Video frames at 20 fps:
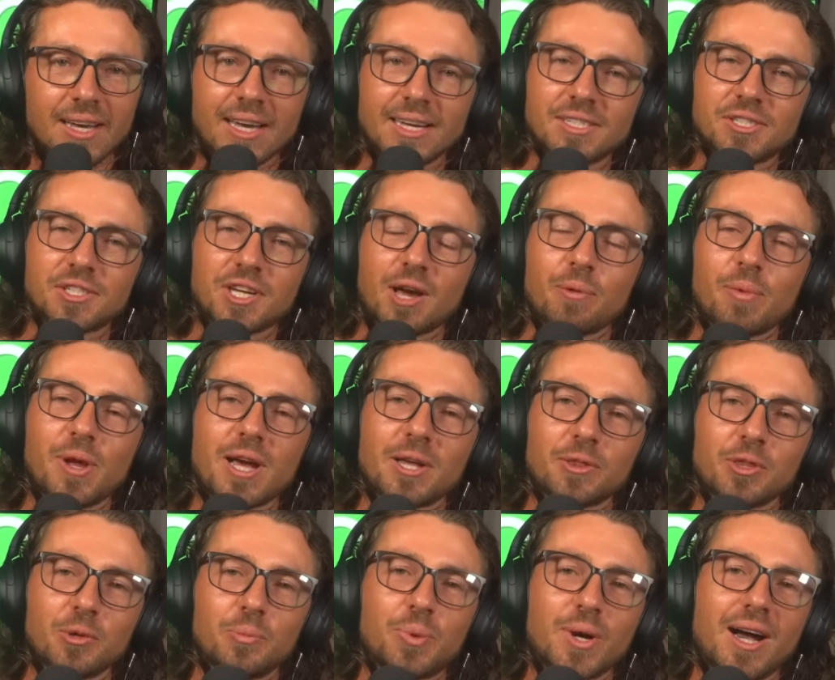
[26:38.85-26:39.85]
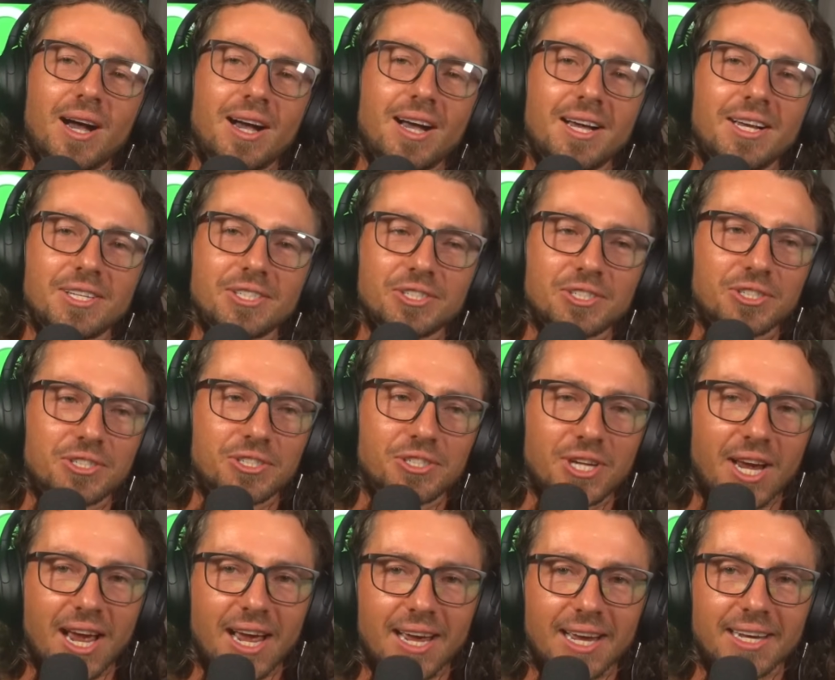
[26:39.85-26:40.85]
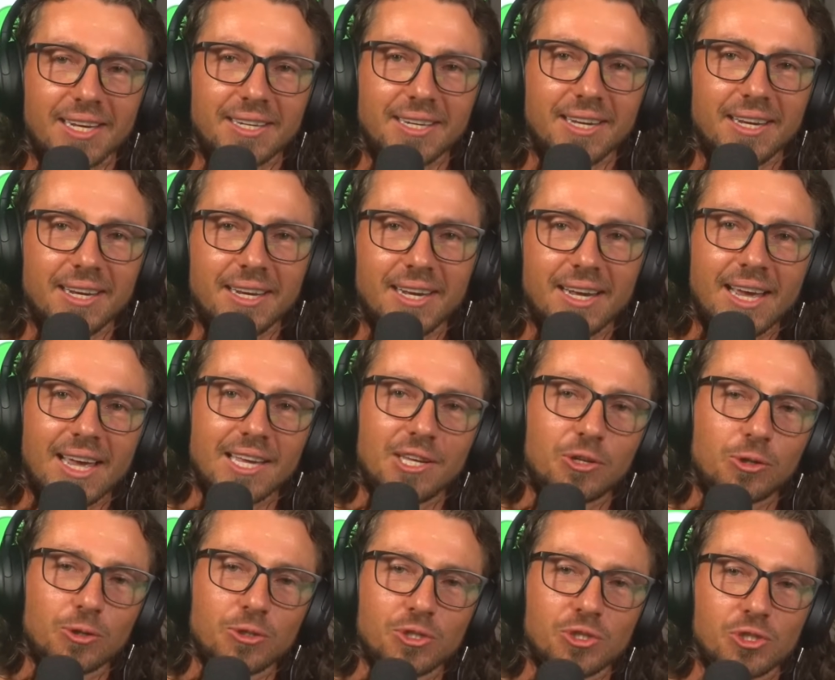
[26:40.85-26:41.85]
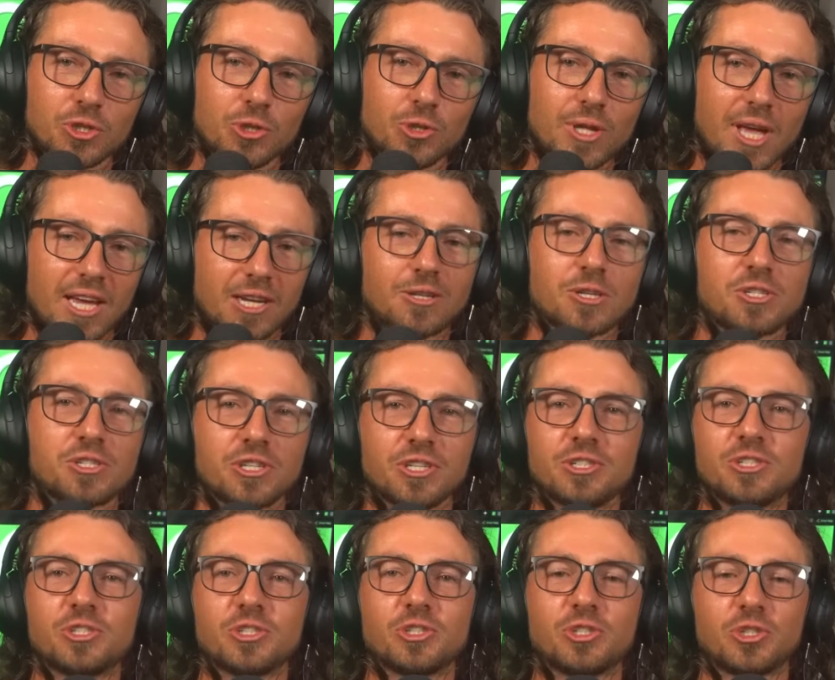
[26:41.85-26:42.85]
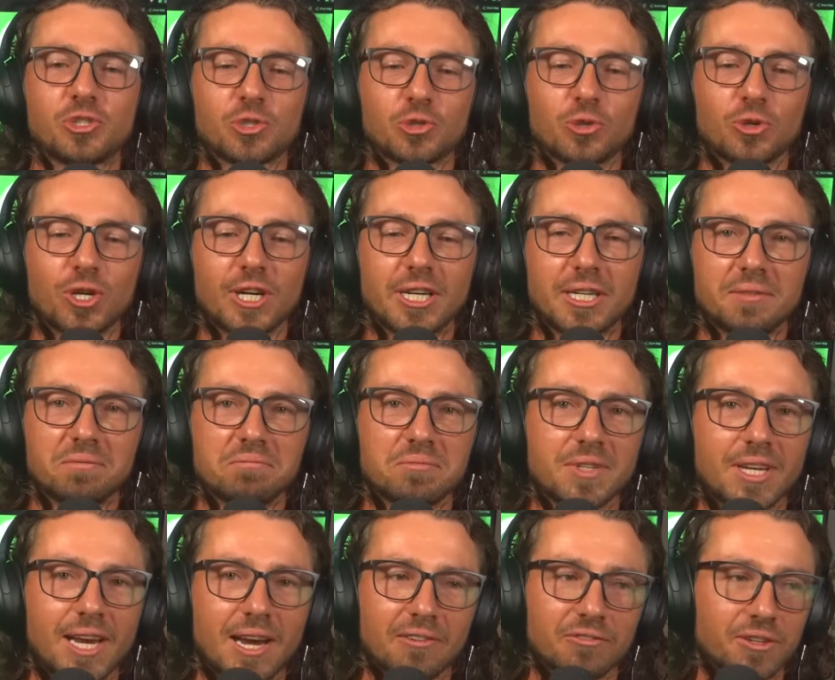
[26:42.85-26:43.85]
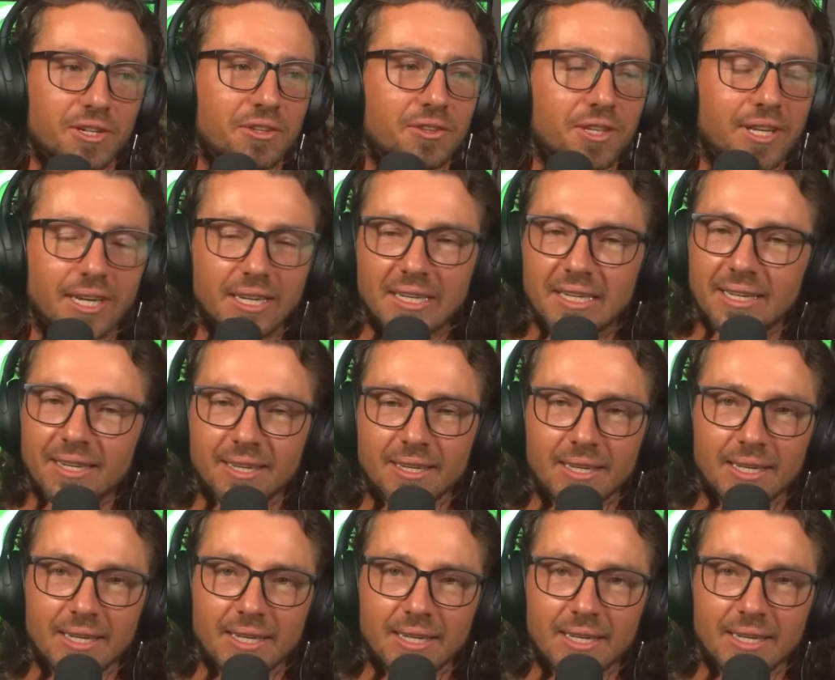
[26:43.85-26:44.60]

He's come out in the past saying he couldn't do that because it would destroy everything.